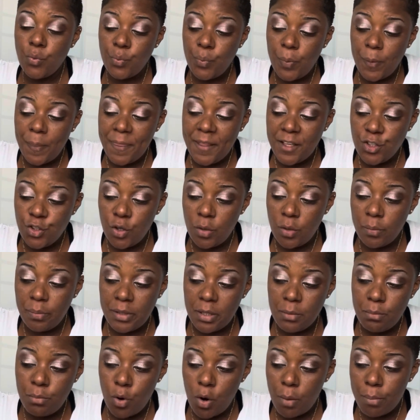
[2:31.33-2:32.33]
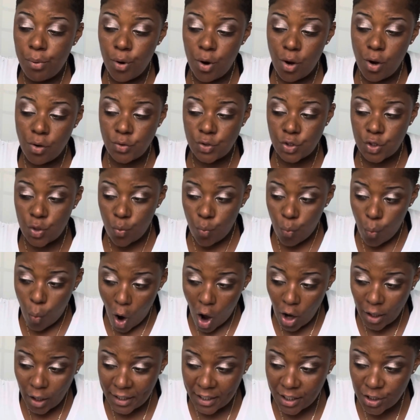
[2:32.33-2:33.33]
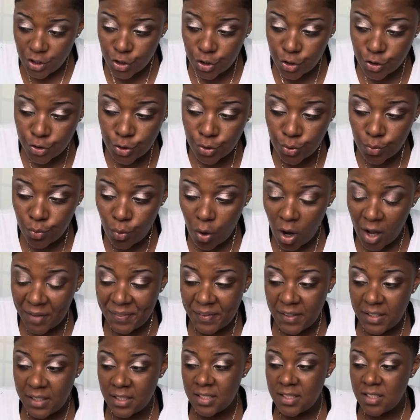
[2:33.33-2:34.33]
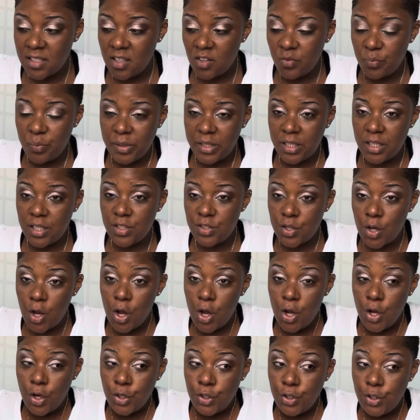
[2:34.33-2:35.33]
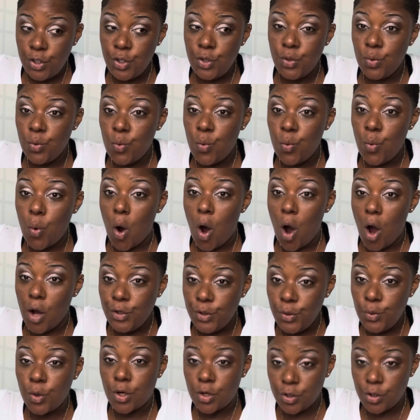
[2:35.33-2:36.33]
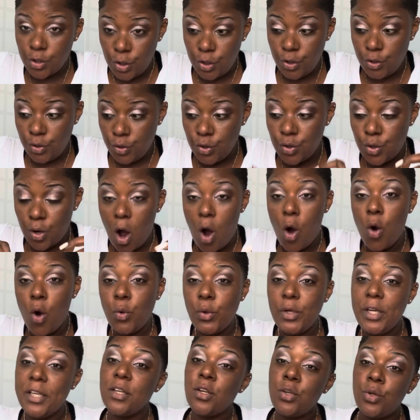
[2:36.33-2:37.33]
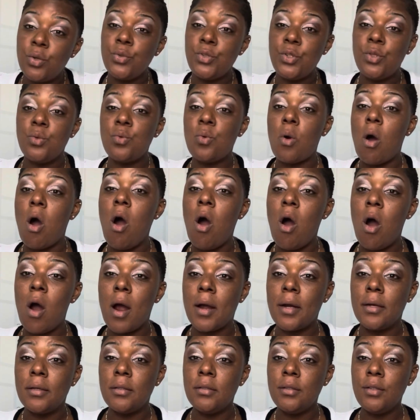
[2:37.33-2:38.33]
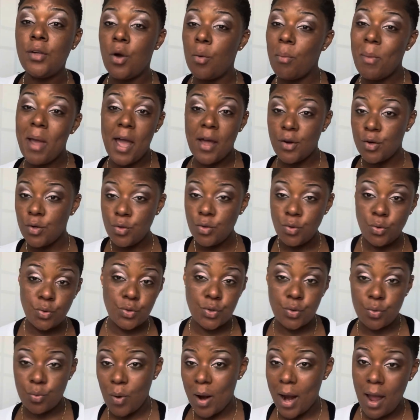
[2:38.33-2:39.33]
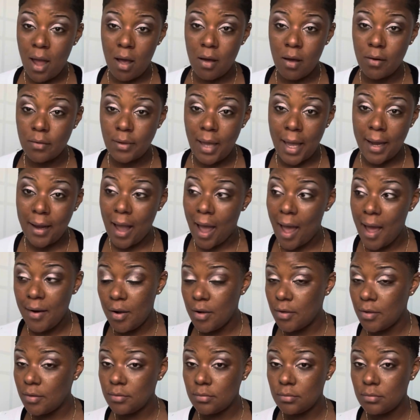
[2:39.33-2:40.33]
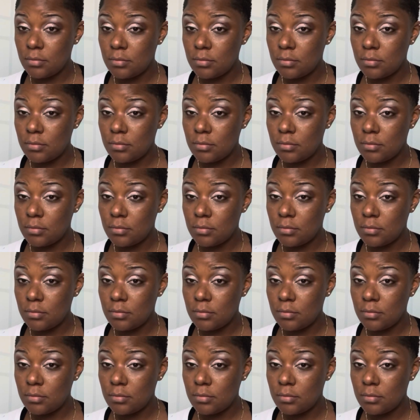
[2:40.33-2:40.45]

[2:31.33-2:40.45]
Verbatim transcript: then you'll be more prone to walk in your true authentic self because you you are you're owning who you are no matter who's around like i don't